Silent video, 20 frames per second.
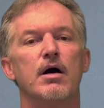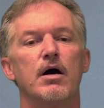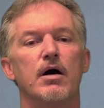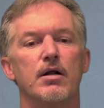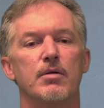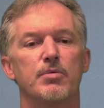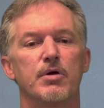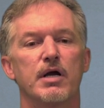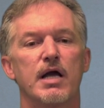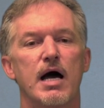
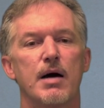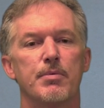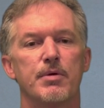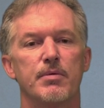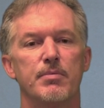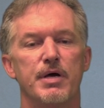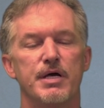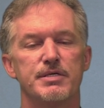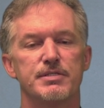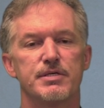on a per
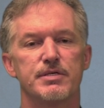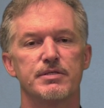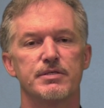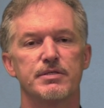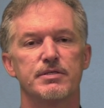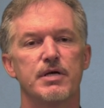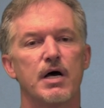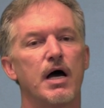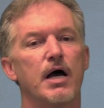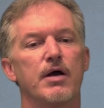capita basis
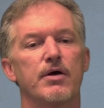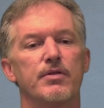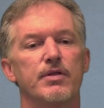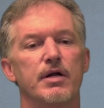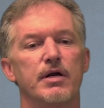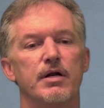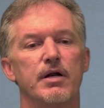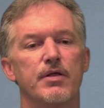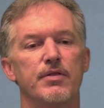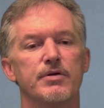is higher
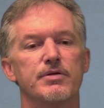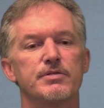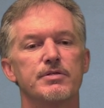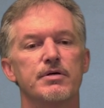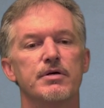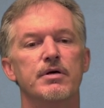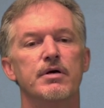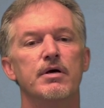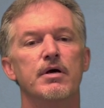than in others.